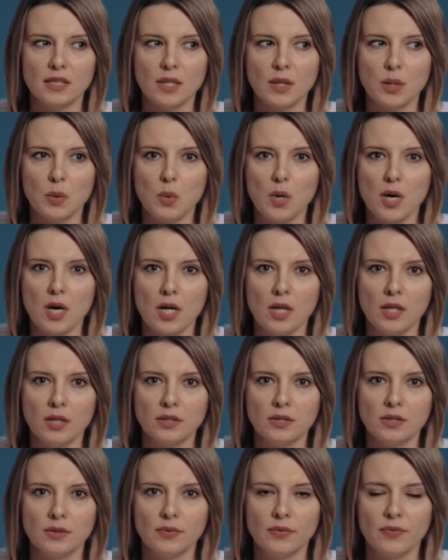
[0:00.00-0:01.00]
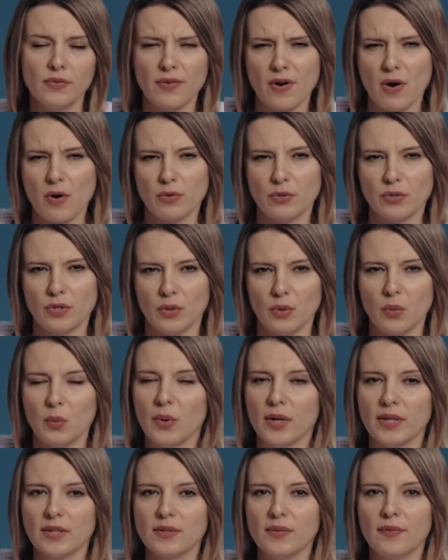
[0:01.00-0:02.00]
the world frozen
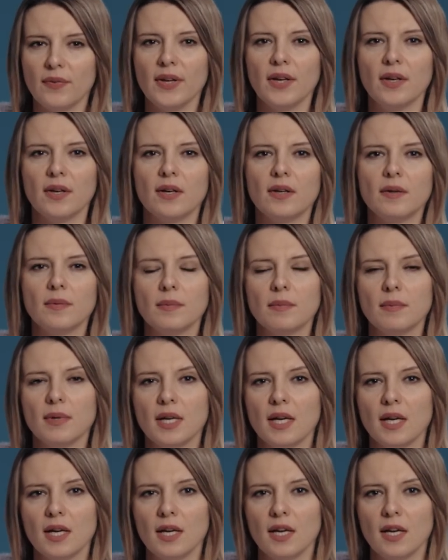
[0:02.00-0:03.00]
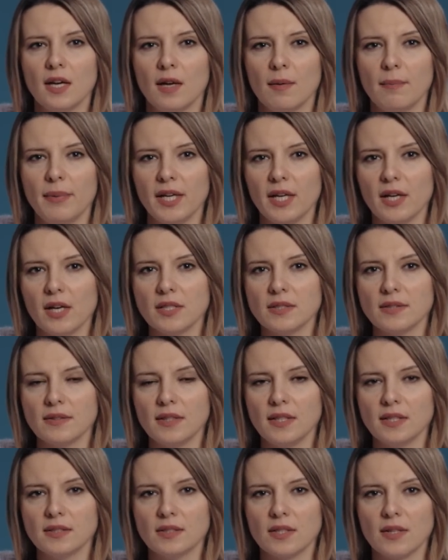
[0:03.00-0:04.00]
with fear, because
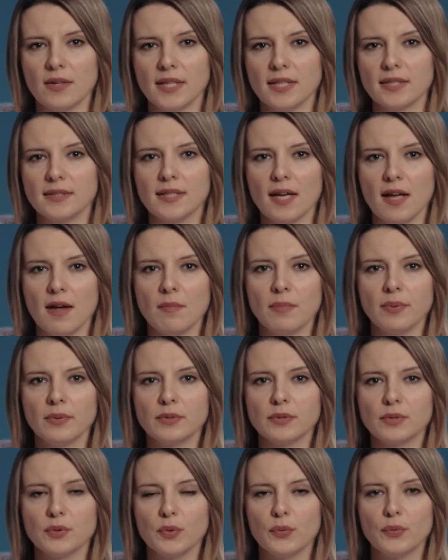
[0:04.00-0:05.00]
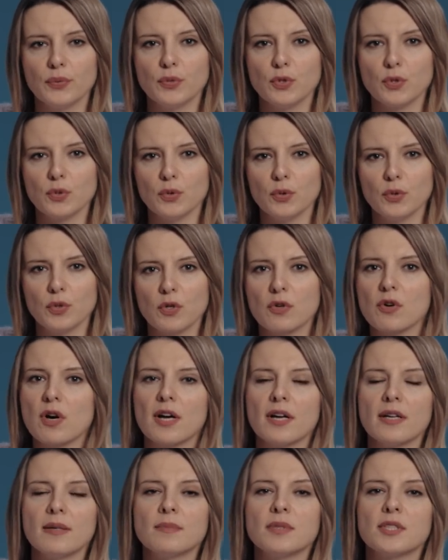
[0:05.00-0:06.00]
these are examples of true
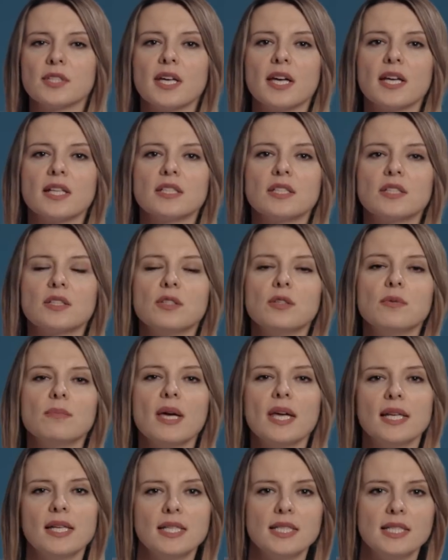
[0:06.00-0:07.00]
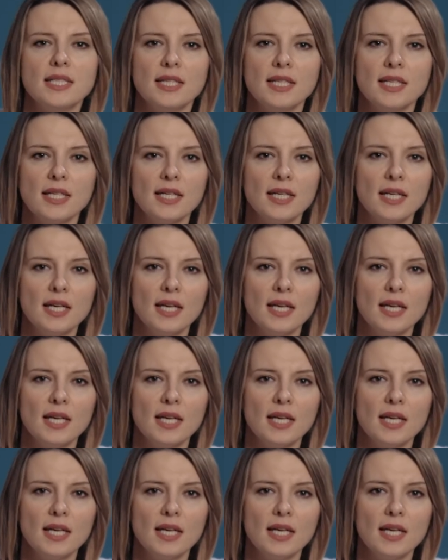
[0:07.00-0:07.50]
crimes against humanity.